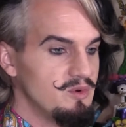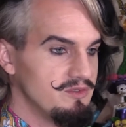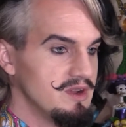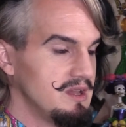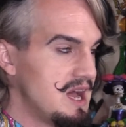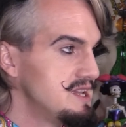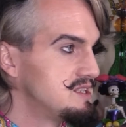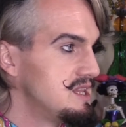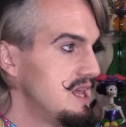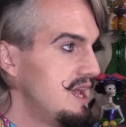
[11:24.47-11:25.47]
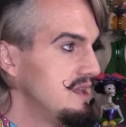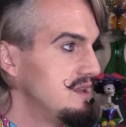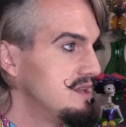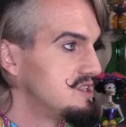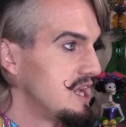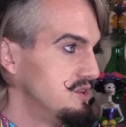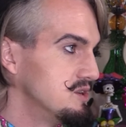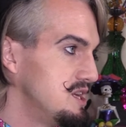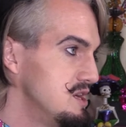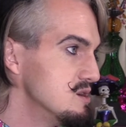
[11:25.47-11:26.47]
we realized that the
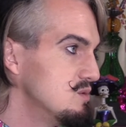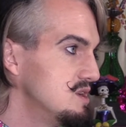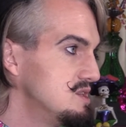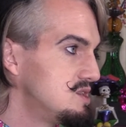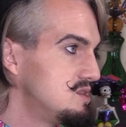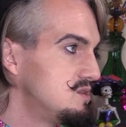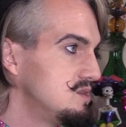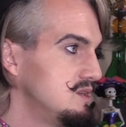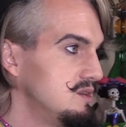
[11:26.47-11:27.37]
sector here was